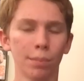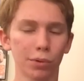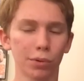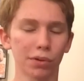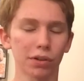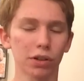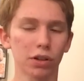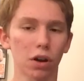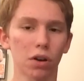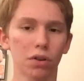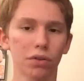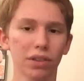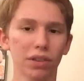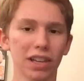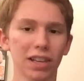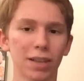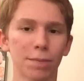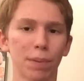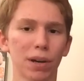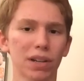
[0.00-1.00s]
But
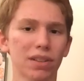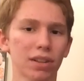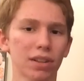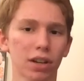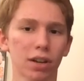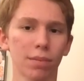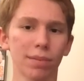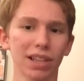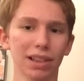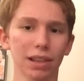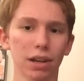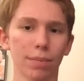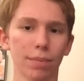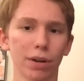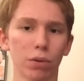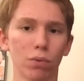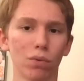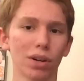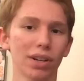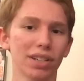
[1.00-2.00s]
regardless, Bucks are going to be a little
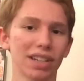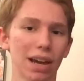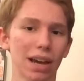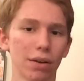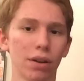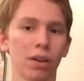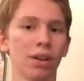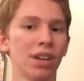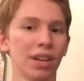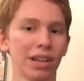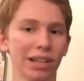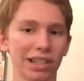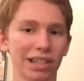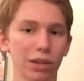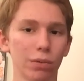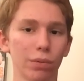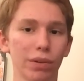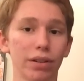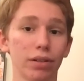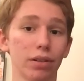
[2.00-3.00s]
bit worn down.
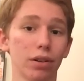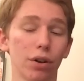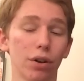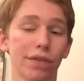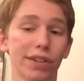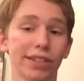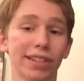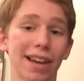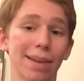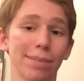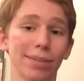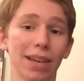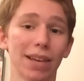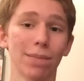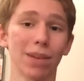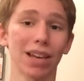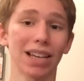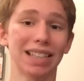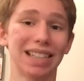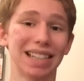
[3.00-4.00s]
Did win an overtime
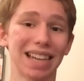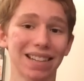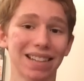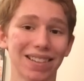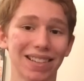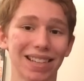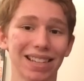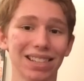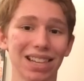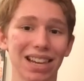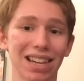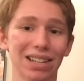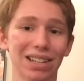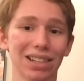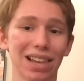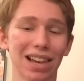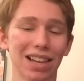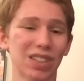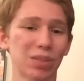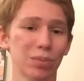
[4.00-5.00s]
game against Atlanta
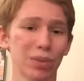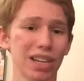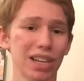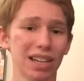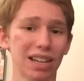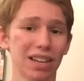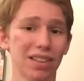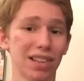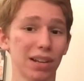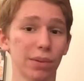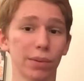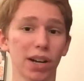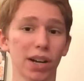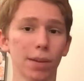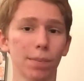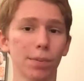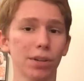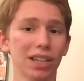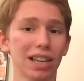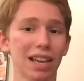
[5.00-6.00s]
last week as they were
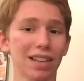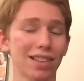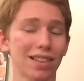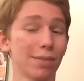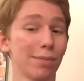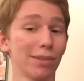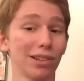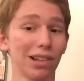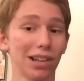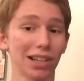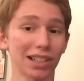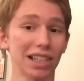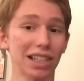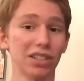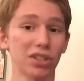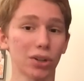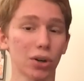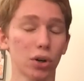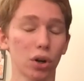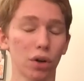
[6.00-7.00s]
able to get some
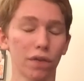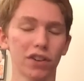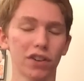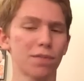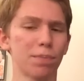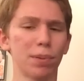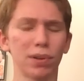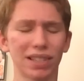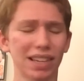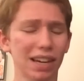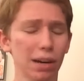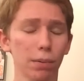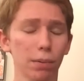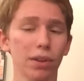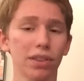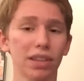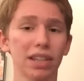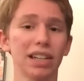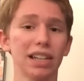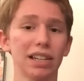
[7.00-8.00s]
lucky turnovers, but did
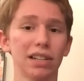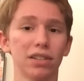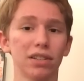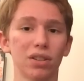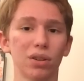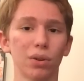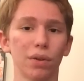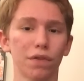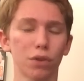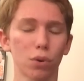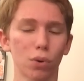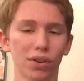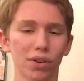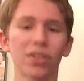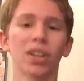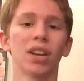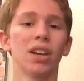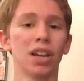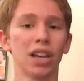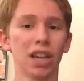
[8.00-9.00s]
what they needed to, of
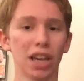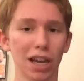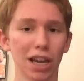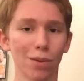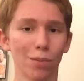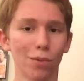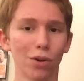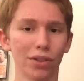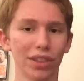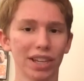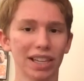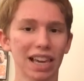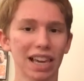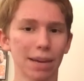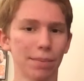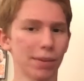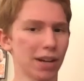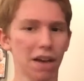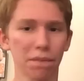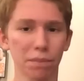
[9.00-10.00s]
course, and won the
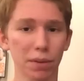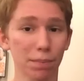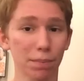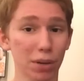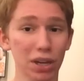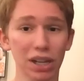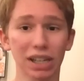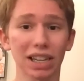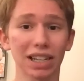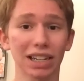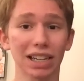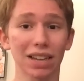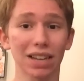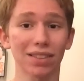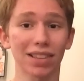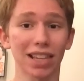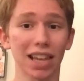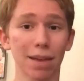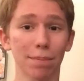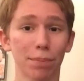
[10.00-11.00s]
game. And I've been picking
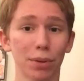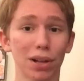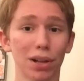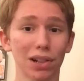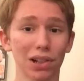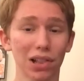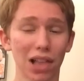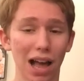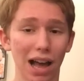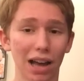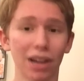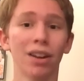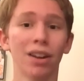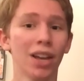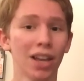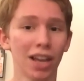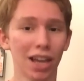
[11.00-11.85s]
against Tampa a lot.